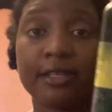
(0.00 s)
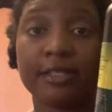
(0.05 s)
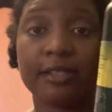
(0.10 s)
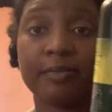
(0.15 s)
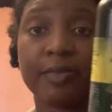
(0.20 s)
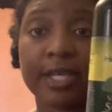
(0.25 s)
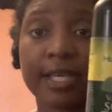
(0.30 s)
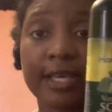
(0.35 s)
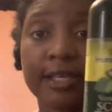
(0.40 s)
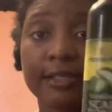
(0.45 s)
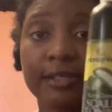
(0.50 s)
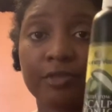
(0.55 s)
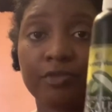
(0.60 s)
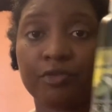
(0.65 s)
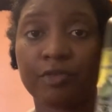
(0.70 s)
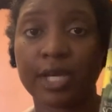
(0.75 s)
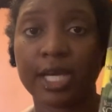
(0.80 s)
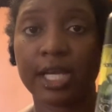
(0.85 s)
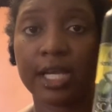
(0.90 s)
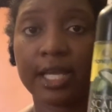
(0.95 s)
because it
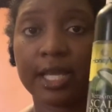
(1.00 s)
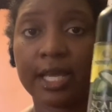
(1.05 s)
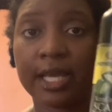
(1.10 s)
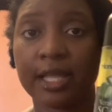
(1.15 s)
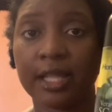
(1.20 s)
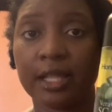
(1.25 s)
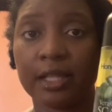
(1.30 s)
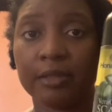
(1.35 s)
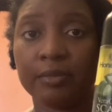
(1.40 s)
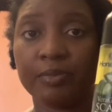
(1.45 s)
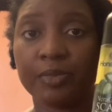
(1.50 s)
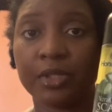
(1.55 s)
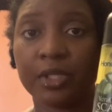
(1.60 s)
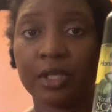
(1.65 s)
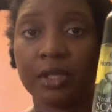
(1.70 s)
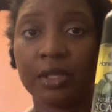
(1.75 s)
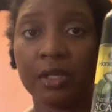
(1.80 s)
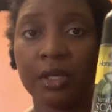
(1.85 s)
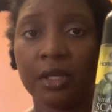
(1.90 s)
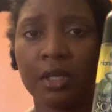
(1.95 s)
really helped,
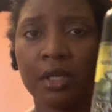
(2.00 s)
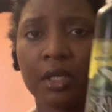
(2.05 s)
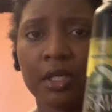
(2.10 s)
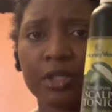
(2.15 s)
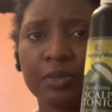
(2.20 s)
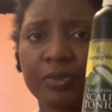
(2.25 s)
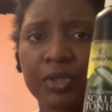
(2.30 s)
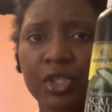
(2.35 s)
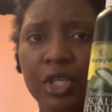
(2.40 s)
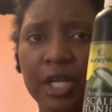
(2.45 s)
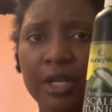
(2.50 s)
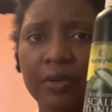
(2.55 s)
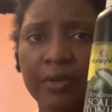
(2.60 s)
especially